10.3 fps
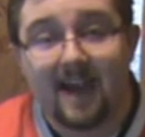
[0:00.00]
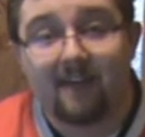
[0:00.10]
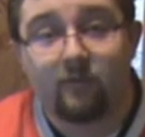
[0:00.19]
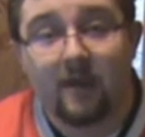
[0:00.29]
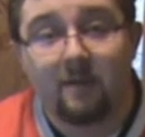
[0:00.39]
the
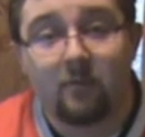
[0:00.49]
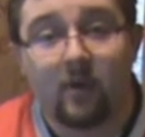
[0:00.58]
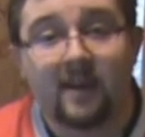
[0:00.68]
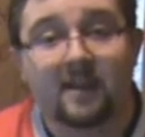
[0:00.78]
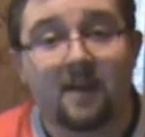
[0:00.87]
halfway
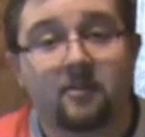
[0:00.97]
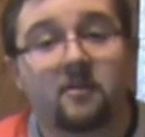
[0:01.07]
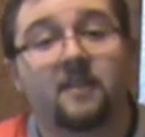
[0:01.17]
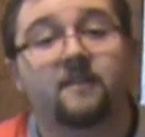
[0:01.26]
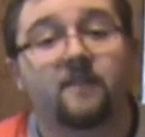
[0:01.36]
point and coming
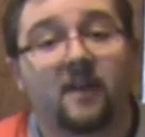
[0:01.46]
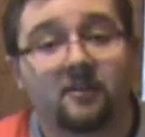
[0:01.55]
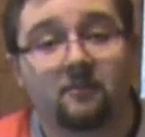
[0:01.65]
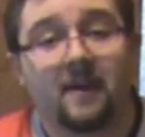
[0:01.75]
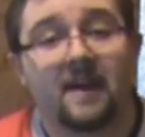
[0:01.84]
around the
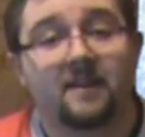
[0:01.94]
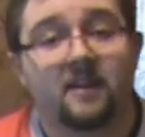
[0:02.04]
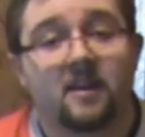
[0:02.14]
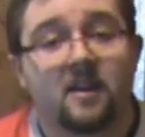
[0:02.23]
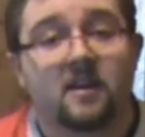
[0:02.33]
final bend.